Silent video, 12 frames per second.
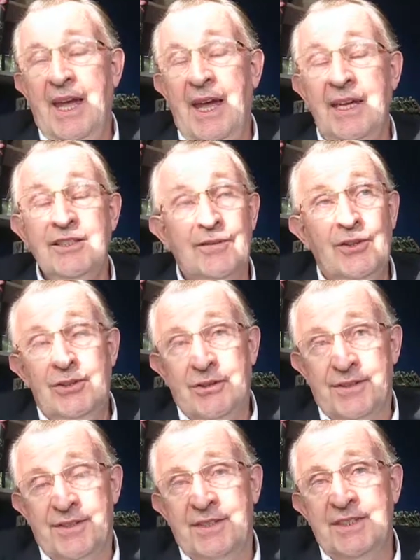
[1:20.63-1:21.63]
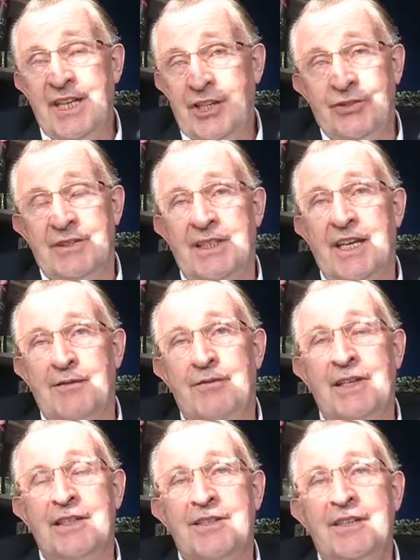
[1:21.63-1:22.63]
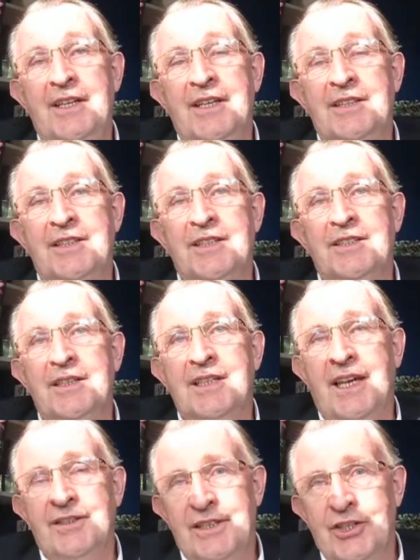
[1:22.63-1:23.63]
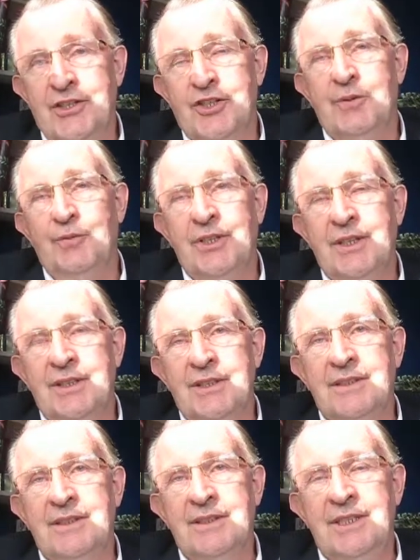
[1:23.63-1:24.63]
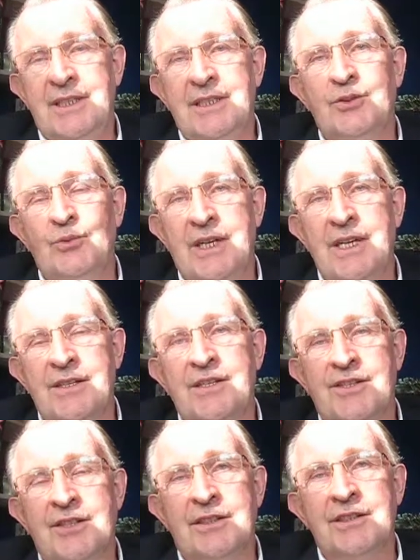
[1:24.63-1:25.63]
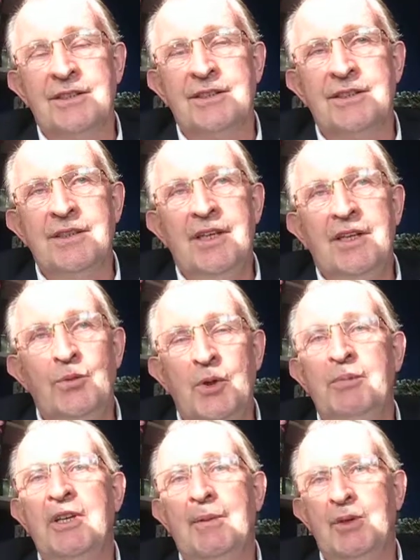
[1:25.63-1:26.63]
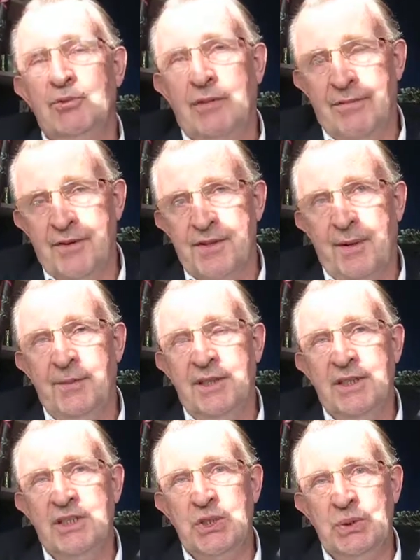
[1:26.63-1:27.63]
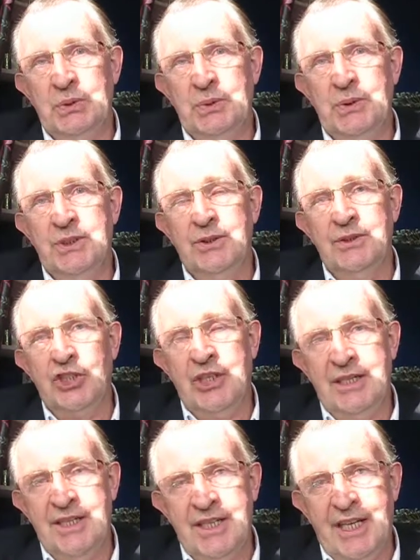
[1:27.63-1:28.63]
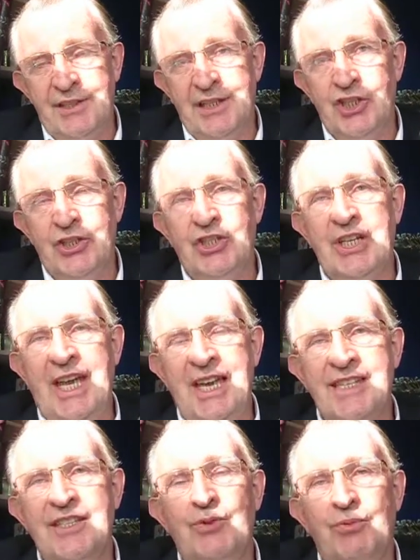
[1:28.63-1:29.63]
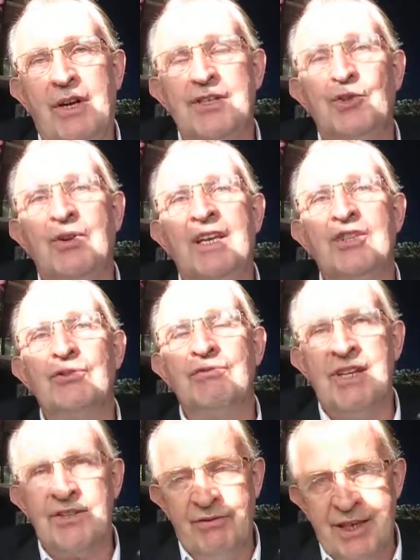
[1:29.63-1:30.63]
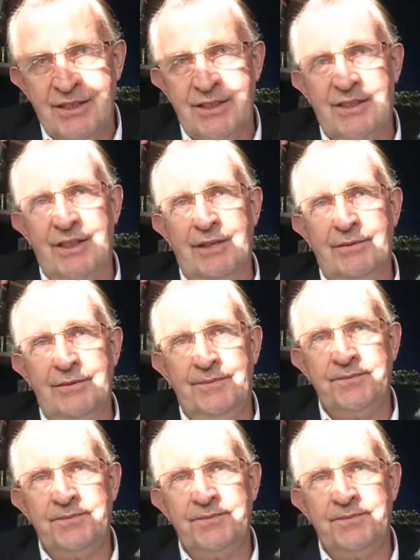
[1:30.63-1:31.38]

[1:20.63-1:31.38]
And of course, naturally, I felt that the Catholic Church in Britain, England, Wales, and Scotland, would be able to offer something to the Chinese Catholic Church as it was trying to resurrect itself.